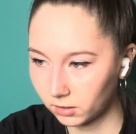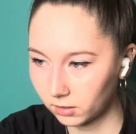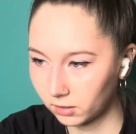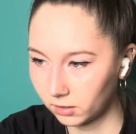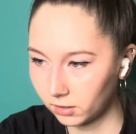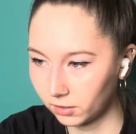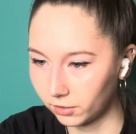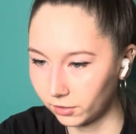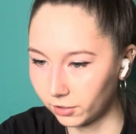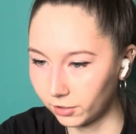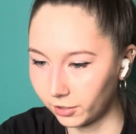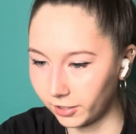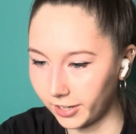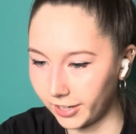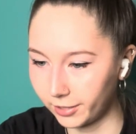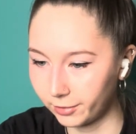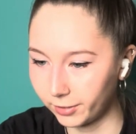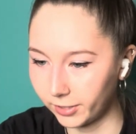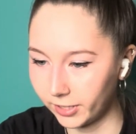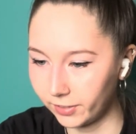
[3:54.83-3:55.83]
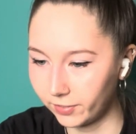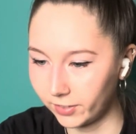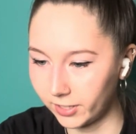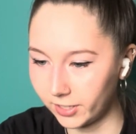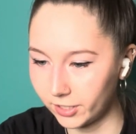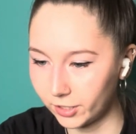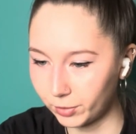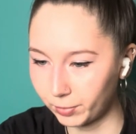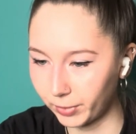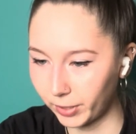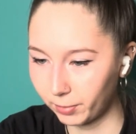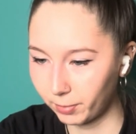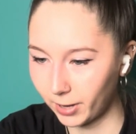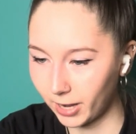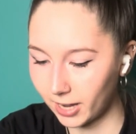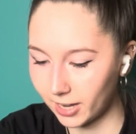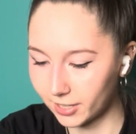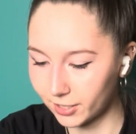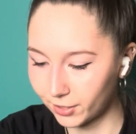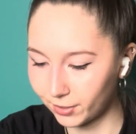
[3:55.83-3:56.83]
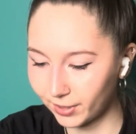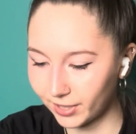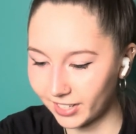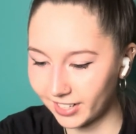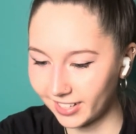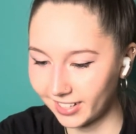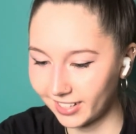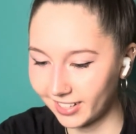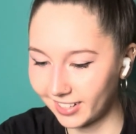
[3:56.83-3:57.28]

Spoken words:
Oh great, what even is my password?